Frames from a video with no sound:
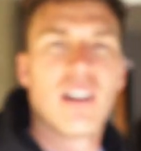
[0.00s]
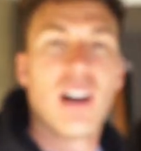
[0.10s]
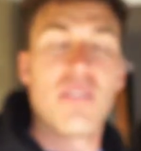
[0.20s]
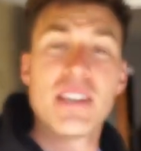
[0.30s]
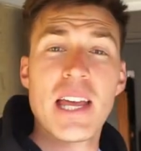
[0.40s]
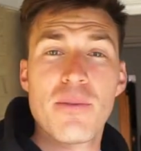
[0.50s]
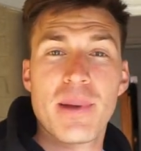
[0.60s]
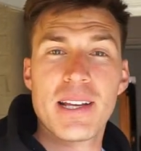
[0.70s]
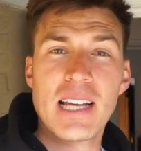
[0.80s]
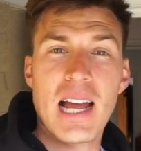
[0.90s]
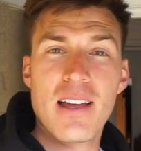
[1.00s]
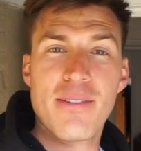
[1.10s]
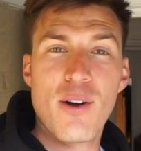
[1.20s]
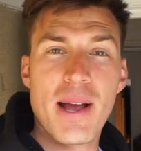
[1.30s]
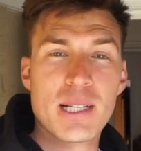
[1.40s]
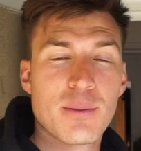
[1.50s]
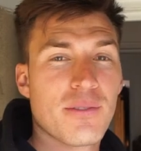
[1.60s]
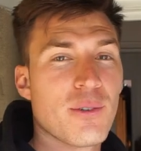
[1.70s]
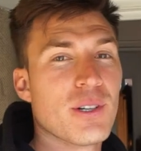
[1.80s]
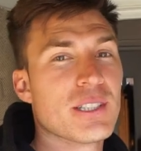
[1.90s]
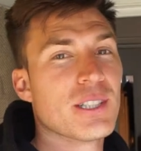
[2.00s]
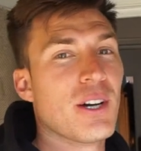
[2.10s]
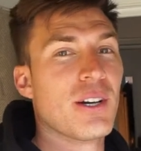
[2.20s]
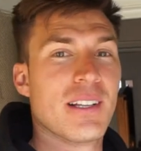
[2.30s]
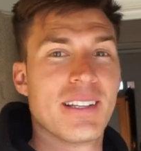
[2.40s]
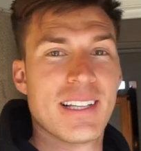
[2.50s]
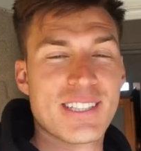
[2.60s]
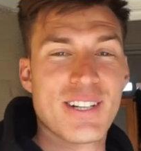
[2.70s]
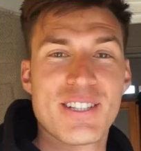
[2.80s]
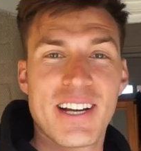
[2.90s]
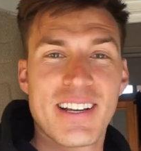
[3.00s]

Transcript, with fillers: I've never been to AFL Max before, so let's go check it